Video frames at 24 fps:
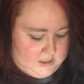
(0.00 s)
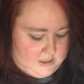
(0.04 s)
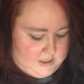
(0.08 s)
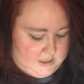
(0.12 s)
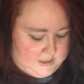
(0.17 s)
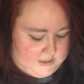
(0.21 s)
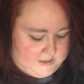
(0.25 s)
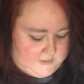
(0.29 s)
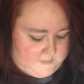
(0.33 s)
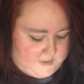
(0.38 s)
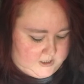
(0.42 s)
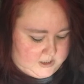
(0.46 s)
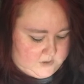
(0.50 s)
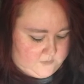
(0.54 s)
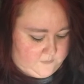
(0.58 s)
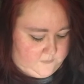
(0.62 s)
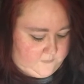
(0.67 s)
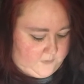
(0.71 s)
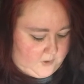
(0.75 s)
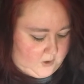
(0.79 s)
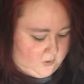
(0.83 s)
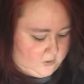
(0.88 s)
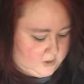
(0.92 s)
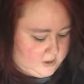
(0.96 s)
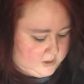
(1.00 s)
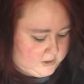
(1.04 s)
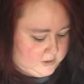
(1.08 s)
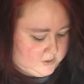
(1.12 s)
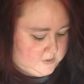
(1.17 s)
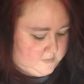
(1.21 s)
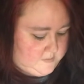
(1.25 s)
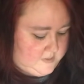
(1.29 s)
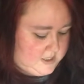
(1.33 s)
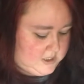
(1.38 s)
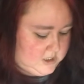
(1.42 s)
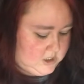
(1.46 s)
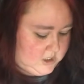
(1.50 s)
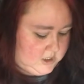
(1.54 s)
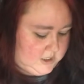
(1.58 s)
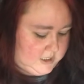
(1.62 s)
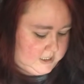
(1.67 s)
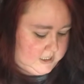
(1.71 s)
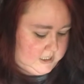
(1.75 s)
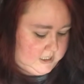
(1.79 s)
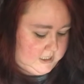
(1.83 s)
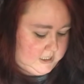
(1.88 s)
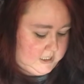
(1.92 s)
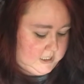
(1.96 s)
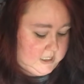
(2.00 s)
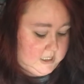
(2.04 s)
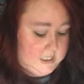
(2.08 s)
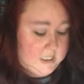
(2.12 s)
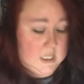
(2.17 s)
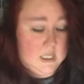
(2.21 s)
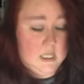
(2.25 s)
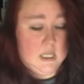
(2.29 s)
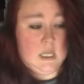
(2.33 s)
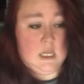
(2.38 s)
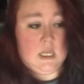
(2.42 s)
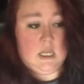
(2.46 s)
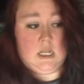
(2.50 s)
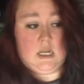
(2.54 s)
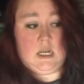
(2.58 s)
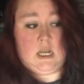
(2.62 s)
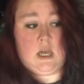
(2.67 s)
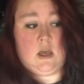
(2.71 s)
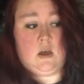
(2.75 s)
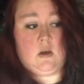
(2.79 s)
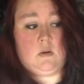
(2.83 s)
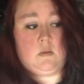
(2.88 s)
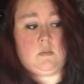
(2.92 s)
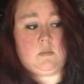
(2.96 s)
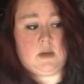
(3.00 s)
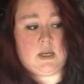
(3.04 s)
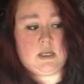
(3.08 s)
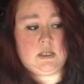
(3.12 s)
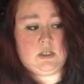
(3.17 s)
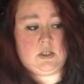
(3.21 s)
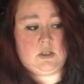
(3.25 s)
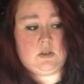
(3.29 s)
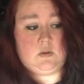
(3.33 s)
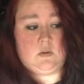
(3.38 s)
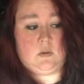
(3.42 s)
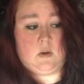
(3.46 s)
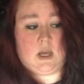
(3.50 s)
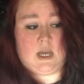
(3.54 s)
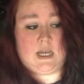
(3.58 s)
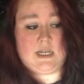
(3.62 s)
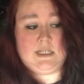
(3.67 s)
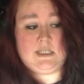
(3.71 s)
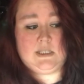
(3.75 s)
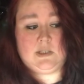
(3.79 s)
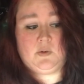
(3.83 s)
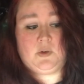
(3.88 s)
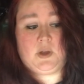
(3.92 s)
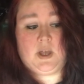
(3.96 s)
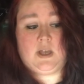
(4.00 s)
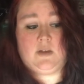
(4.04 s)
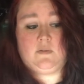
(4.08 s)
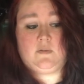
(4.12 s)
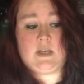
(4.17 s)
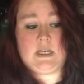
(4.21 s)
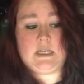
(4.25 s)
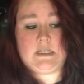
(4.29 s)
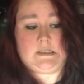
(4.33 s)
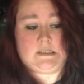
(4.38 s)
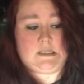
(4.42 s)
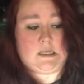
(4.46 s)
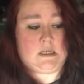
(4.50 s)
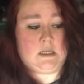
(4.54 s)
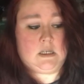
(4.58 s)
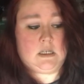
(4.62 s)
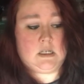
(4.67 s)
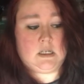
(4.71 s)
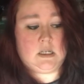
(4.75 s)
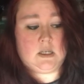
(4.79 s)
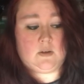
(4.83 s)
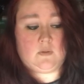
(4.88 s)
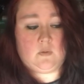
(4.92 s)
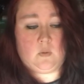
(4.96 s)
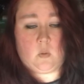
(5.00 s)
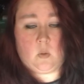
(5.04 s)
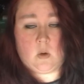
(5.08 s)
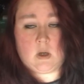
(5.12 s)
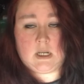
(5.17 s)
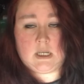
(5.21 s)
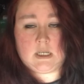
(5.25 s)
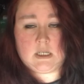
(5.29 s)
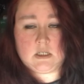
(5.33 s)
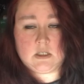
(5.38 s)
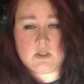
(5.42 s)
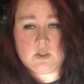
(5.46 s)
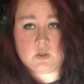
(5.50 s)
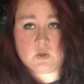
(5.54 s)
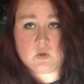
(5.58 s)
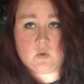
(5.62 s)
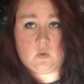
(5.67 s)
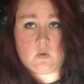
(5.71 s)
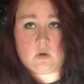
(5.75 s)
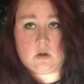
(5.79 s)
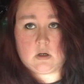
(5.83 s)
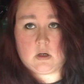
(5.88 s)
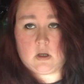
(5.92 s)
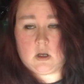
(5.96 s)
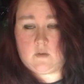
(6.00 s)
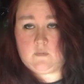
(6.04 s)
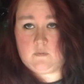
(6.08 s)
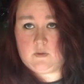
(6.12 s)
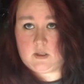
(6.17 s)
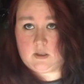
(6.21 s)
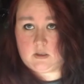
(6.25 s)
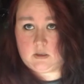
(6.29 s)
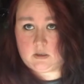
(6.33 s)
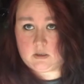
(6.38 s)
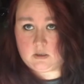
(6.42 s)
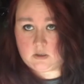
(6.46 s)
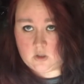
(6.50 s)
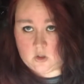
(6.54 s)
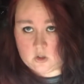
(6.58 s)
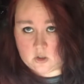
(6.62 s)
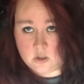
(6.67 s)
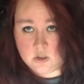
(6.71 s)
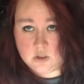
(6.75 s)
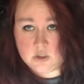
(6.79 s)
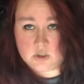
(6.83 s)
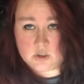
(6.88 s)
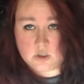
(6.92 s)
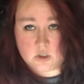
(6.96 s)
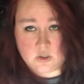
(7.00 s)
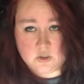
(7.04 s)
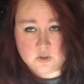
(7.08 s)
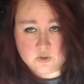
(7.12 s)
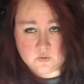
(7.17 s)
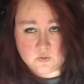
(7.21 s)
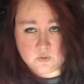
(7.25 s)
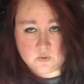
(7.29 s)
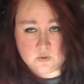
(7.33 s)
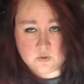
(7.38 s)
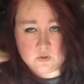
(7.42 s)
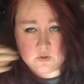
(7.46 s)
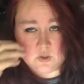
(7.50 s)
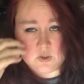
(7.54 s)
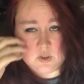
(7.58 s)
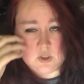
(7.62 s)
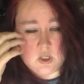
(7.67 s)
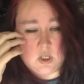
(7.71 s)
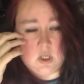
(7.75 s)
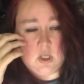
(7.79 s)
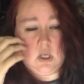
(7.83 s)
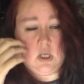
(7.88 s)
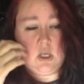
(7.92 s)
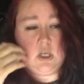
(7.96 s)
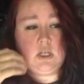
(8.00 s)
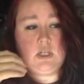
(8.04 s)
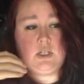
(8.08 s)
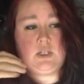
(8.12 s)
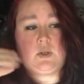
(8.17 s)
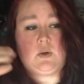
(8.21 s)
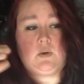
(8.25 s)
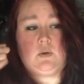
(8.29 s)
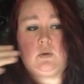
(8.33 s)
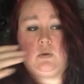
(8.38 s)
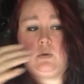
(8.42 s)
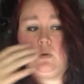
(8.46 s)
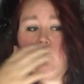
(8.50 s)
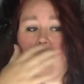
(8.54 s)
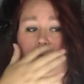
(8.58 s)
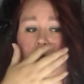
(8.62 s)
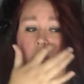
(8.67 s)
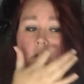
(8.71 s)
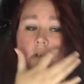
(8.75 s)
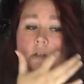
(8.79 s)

as much fall colored mesh that I could get. Now, mind you, I still have a ton of what I could score of the large rolls. So